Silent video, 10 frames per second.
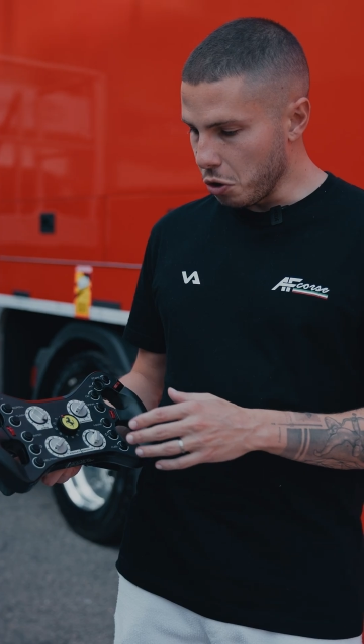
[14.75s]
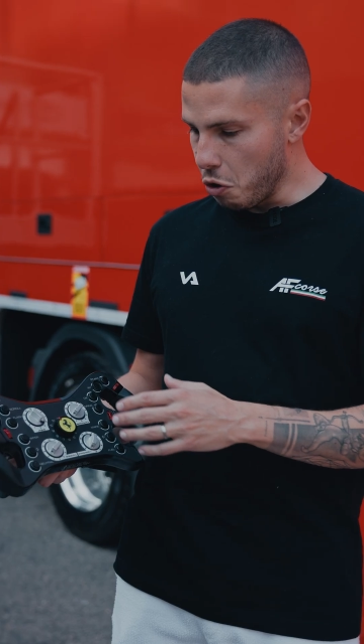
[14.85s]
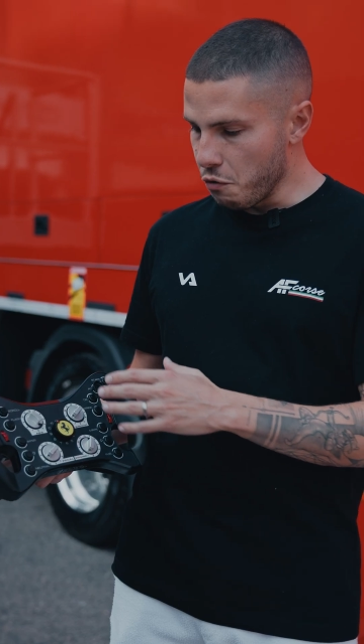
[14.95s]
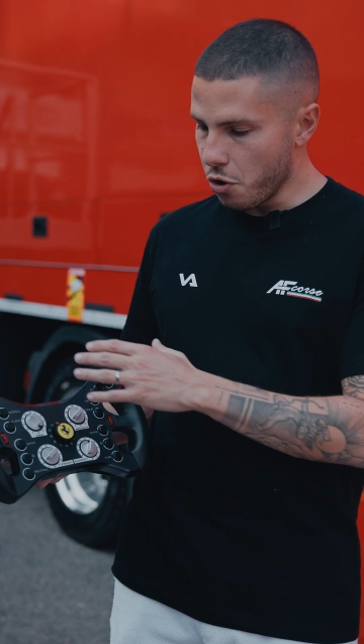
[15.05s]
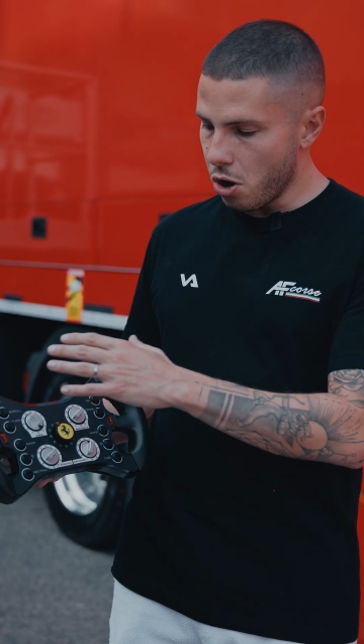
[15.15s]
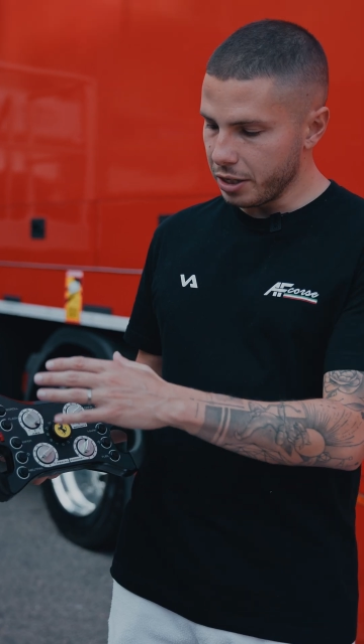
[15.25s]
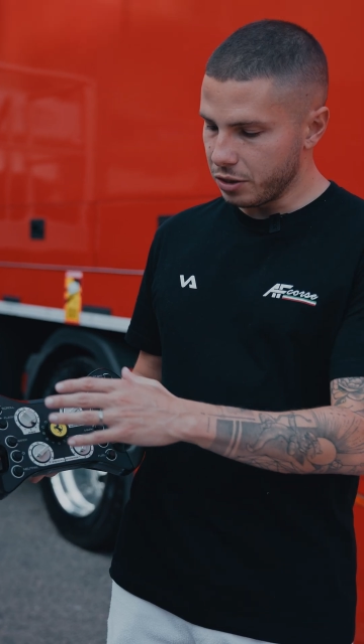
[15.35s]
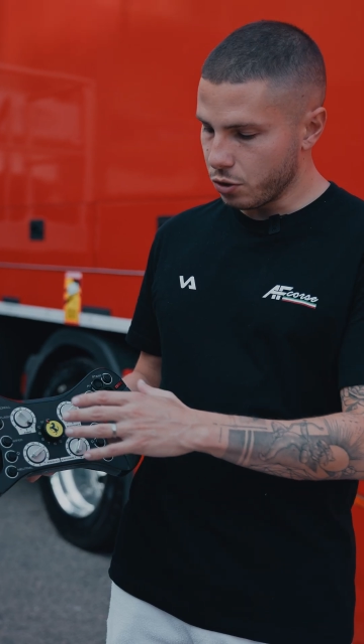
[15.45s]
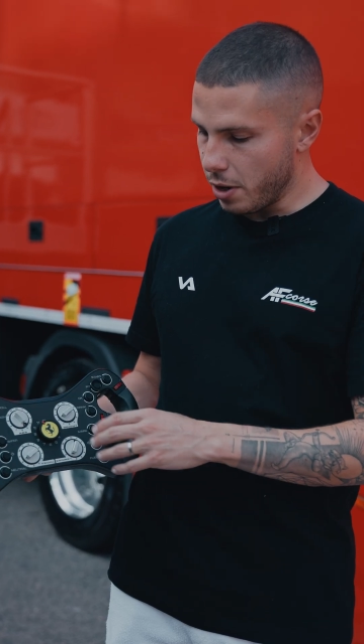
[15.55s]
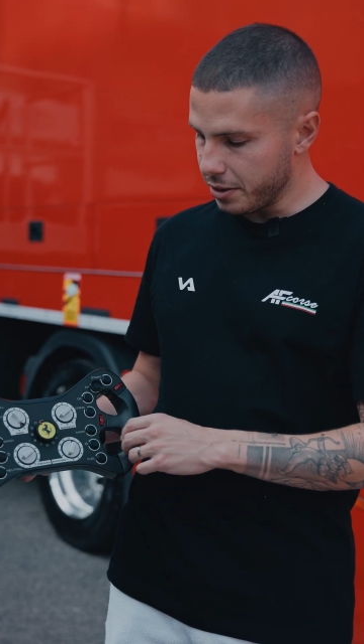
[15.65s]
Overall,
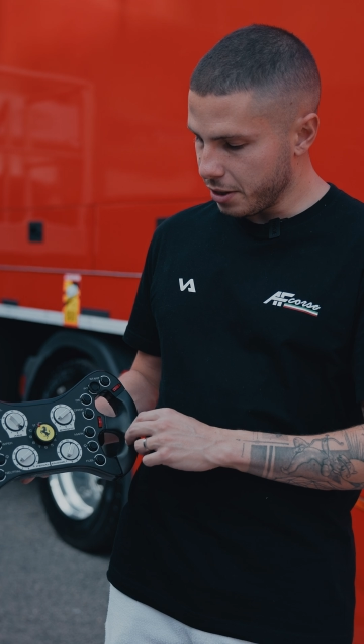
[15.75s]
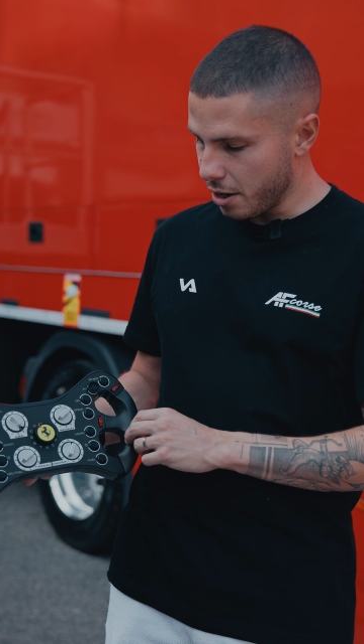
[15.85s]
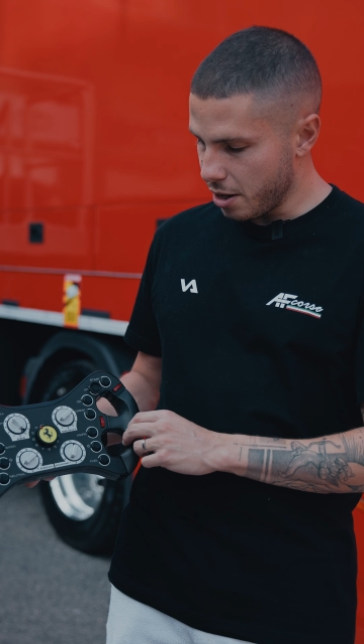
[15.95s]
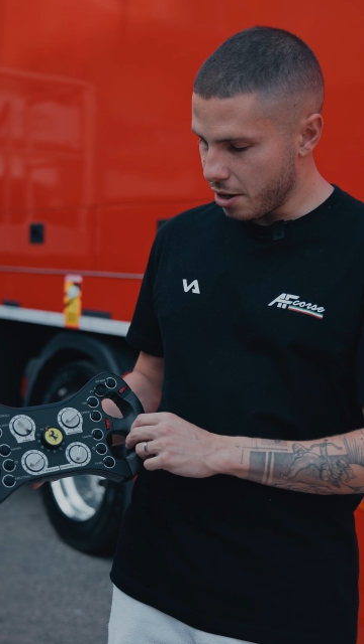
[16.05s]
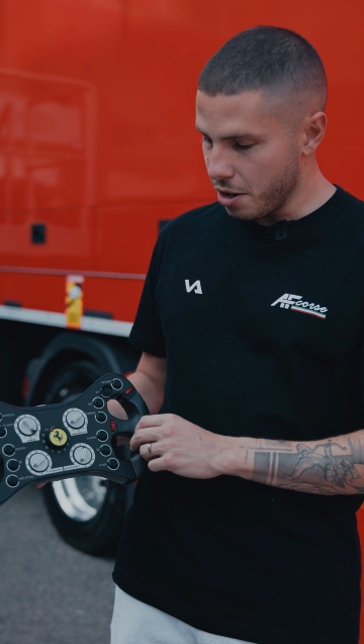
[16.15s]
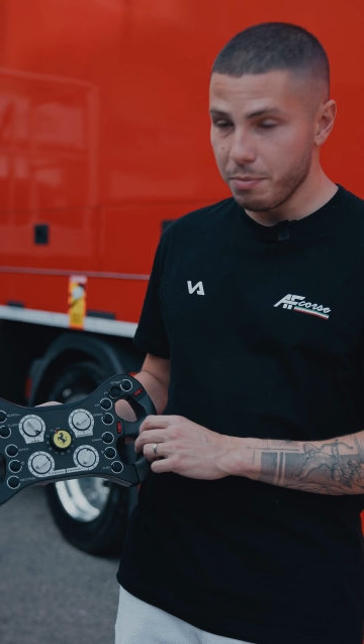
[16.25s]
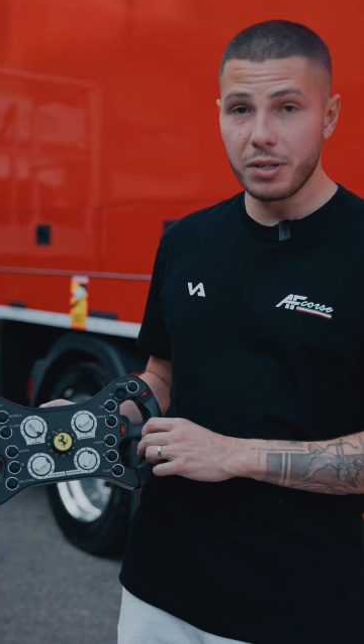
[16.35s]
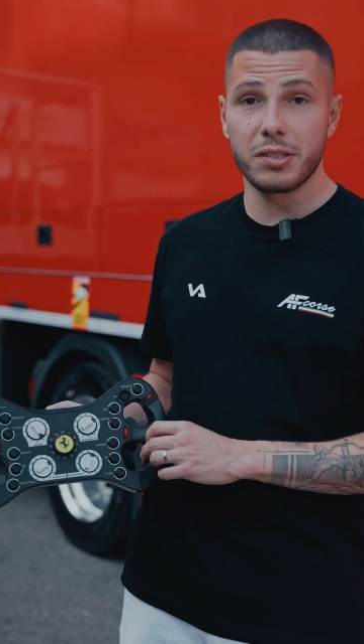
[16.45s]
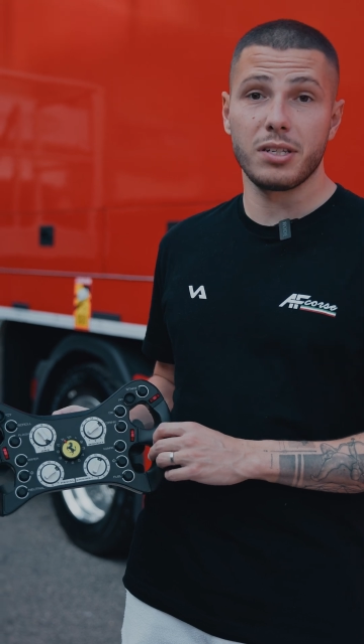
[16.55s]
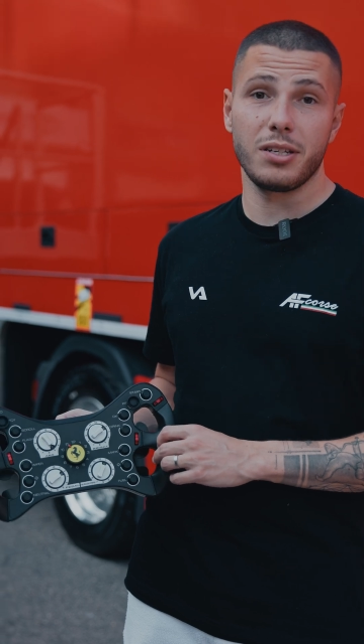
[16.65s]
it's quite a
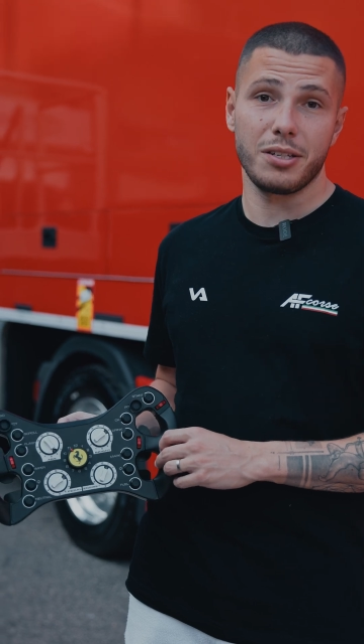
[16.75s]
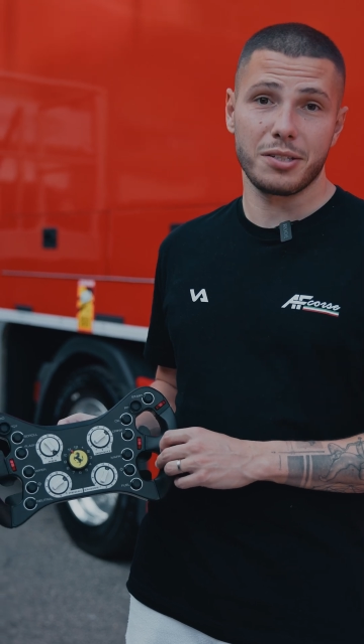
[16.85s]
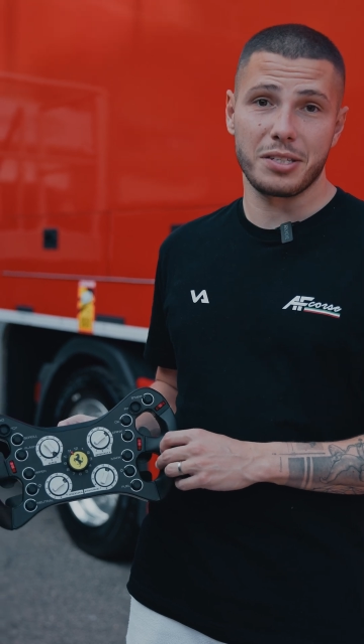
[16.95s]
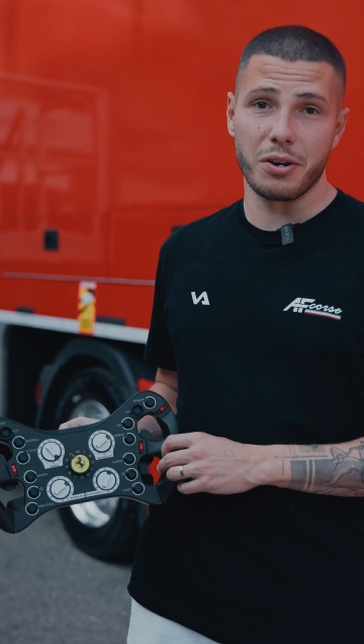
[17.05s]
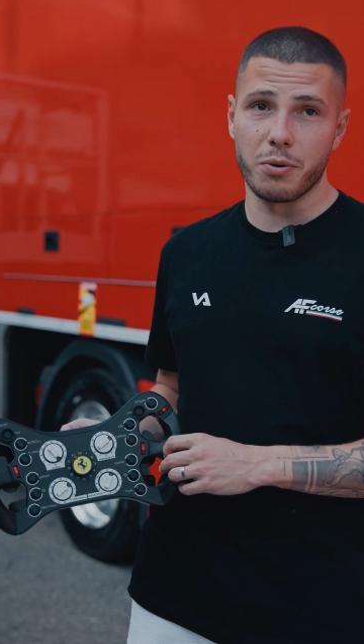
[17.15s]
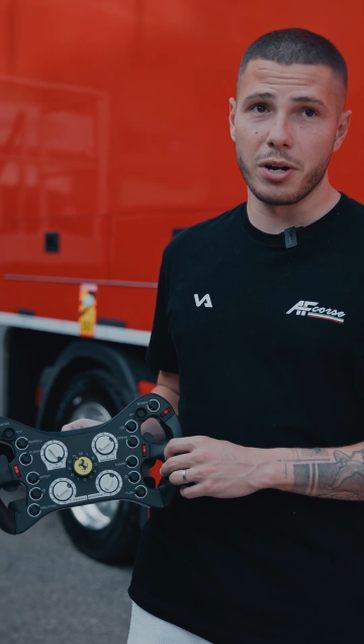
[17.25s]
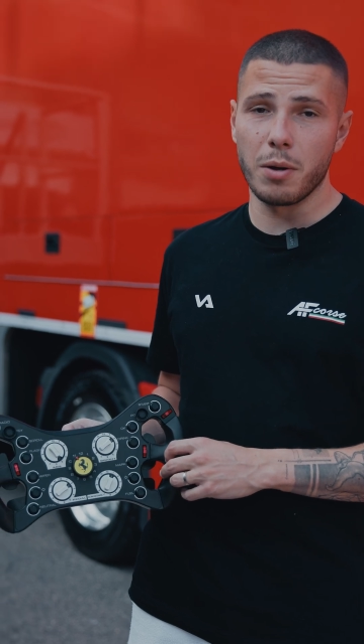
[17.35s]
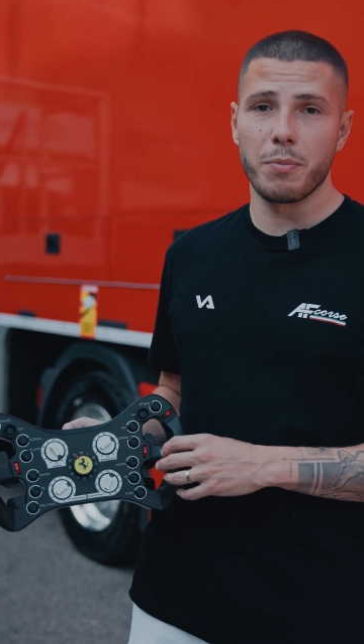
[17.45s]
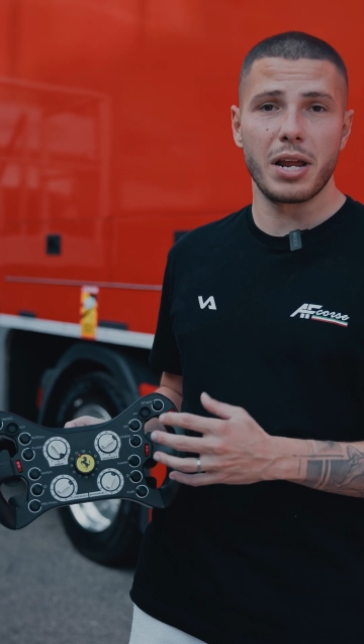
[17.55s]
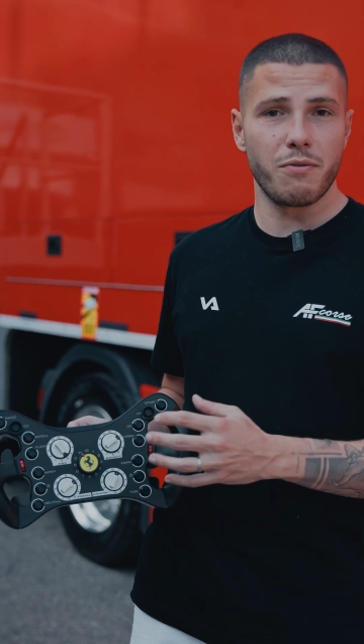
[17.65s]
busy steering
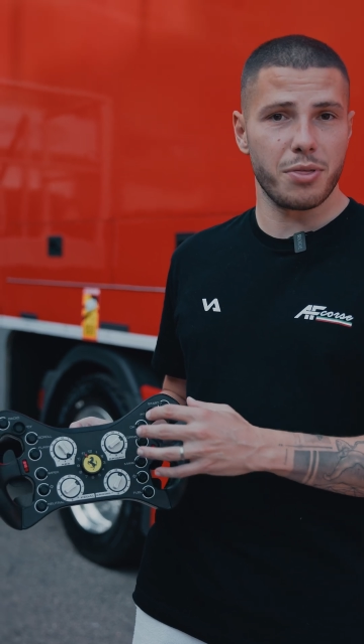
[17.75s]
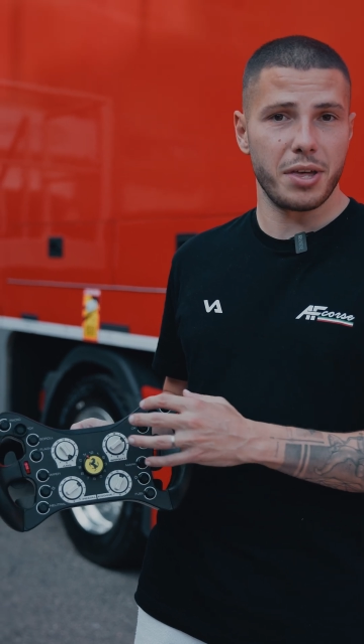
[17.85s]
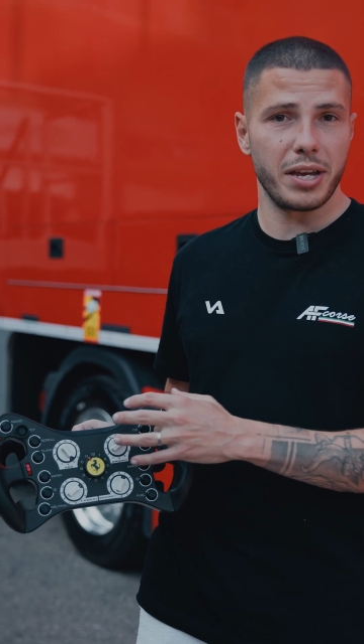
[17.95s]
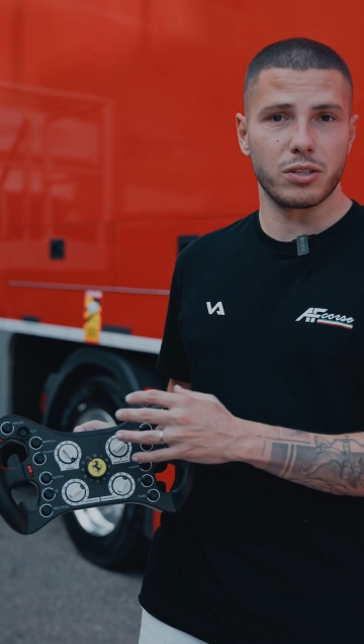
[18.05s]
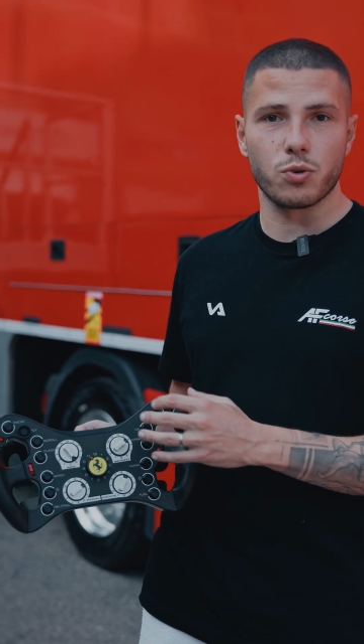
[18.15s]
wheel, but everything is